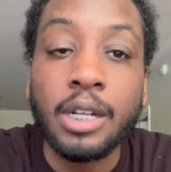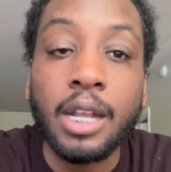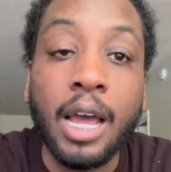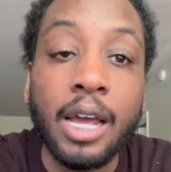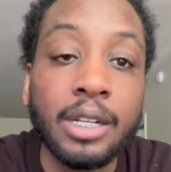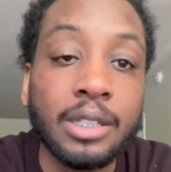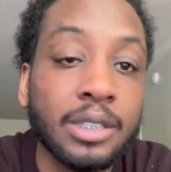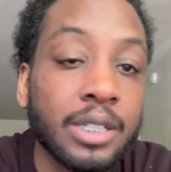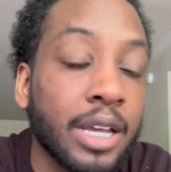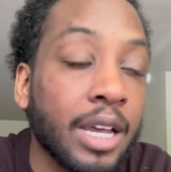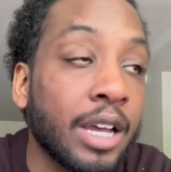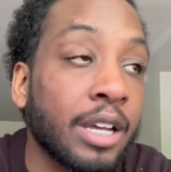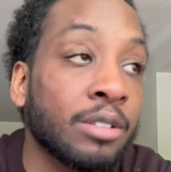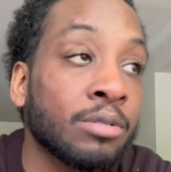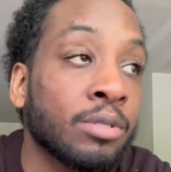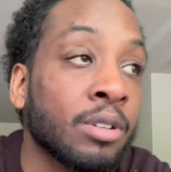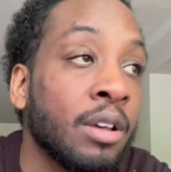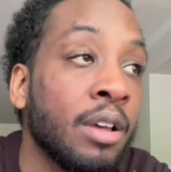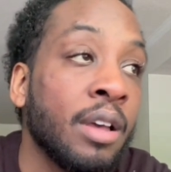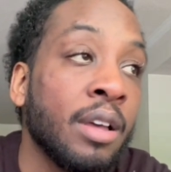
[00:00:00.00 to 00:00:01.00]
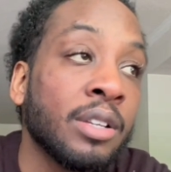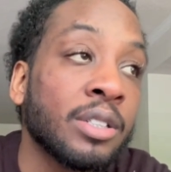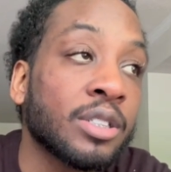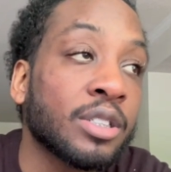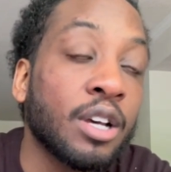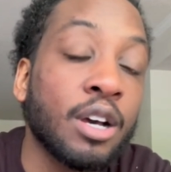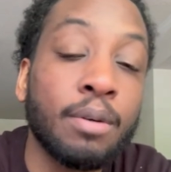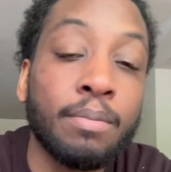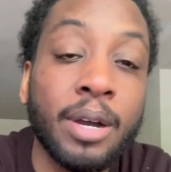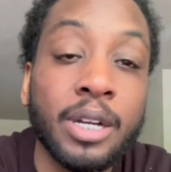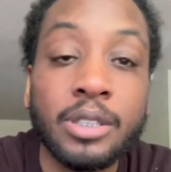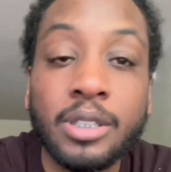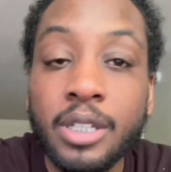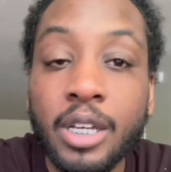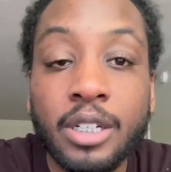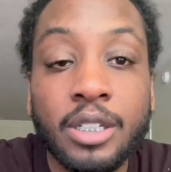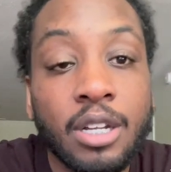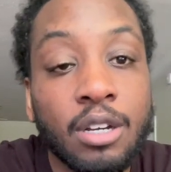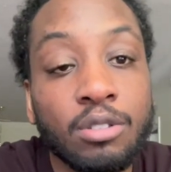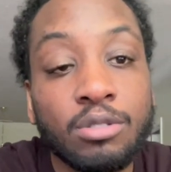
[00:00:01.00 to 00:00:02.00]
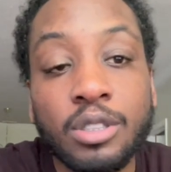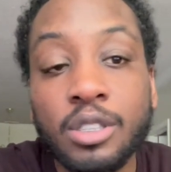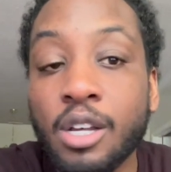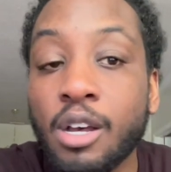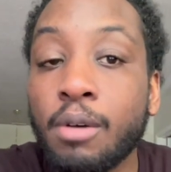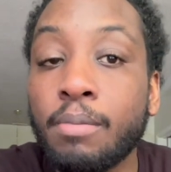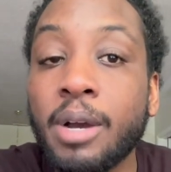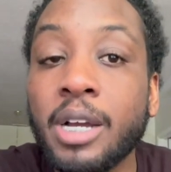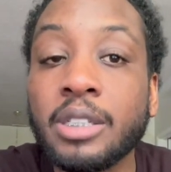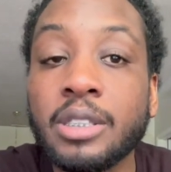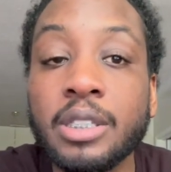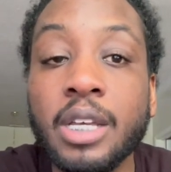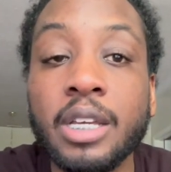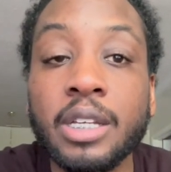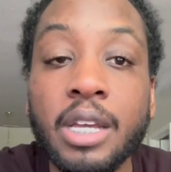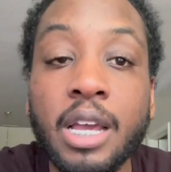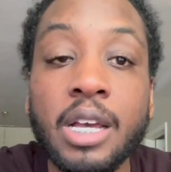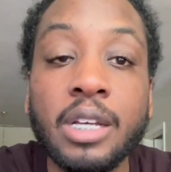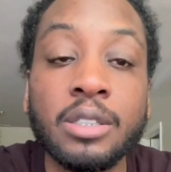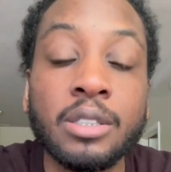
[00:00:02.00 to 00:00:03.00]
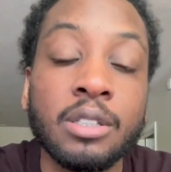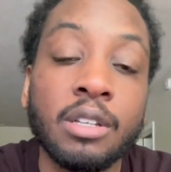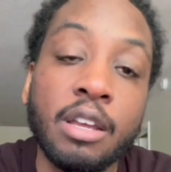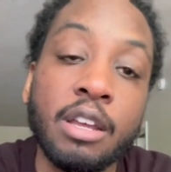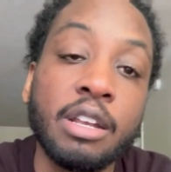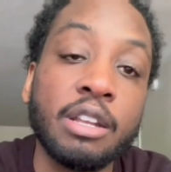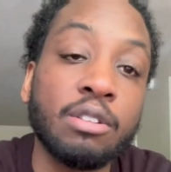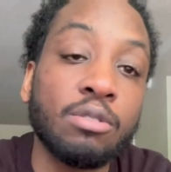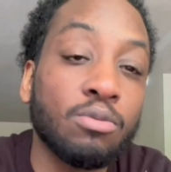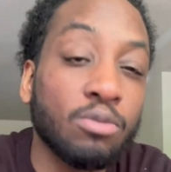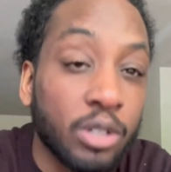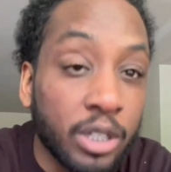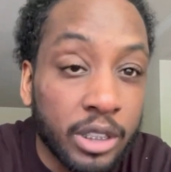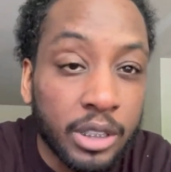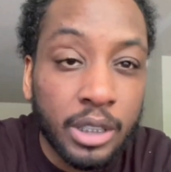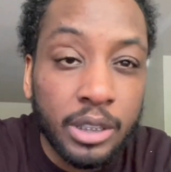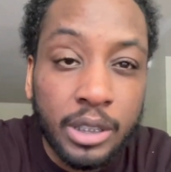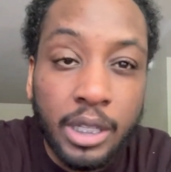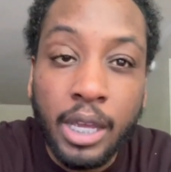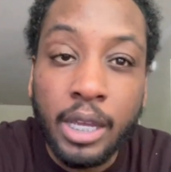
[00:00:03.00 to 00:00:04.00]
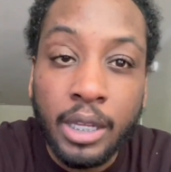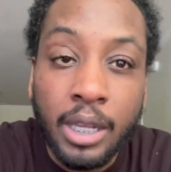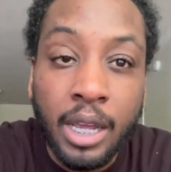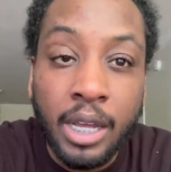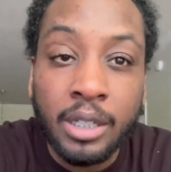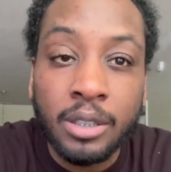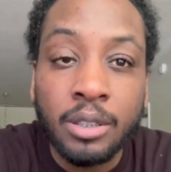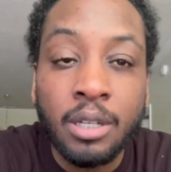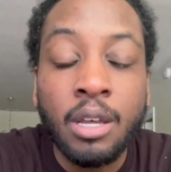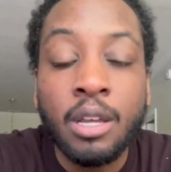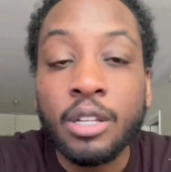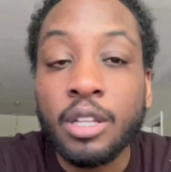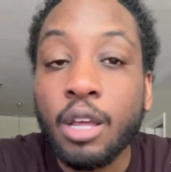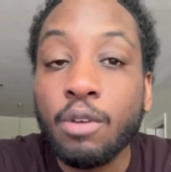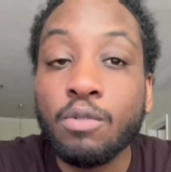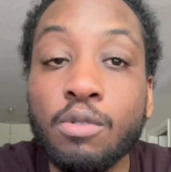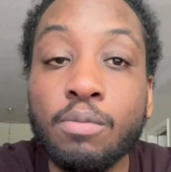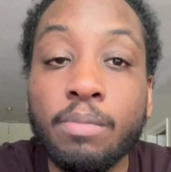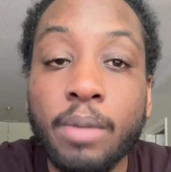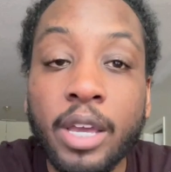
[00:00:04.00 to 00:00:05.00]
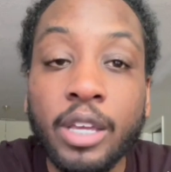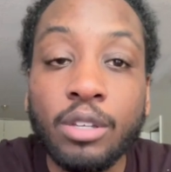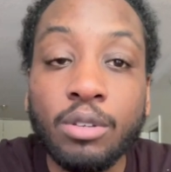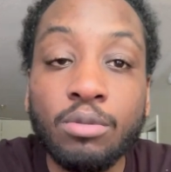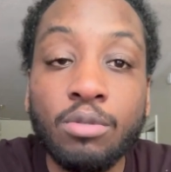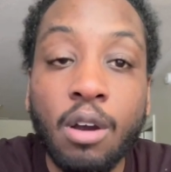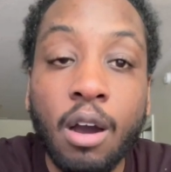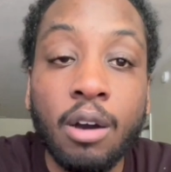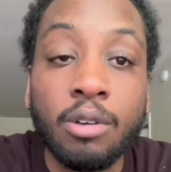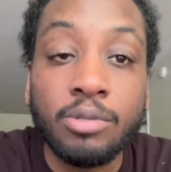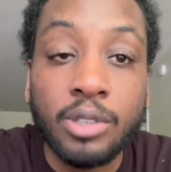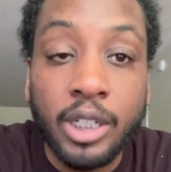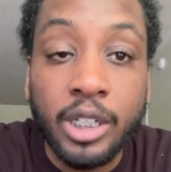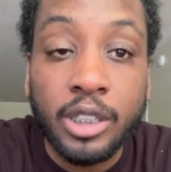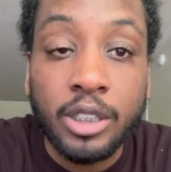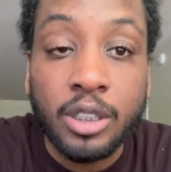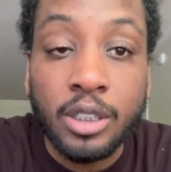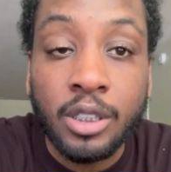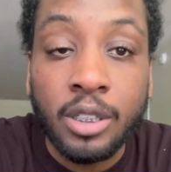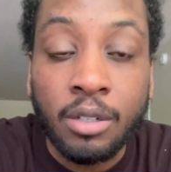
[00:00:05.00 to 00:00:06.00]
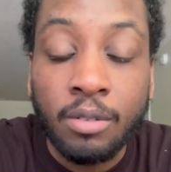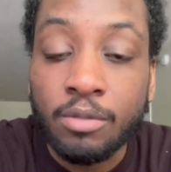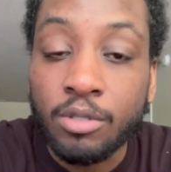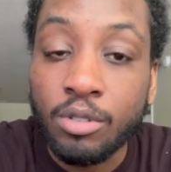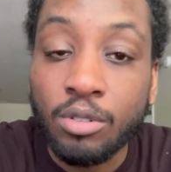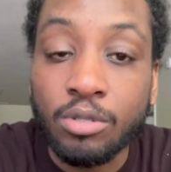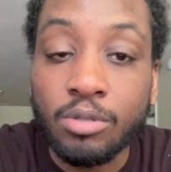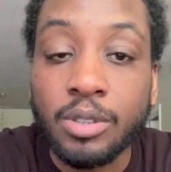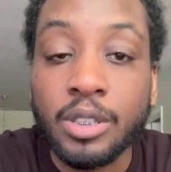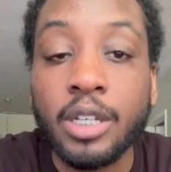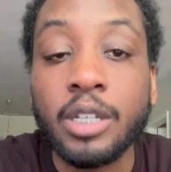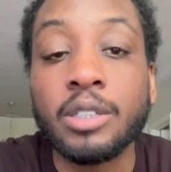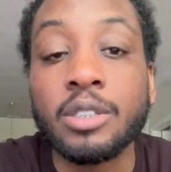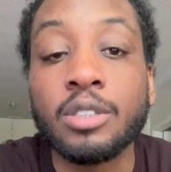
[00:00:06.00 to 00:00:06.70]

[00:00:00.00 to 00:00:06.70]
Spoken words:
A lot of times, some might say no, some might say yes, and then the ones that say yes, they make you audition, you know what I'm saying?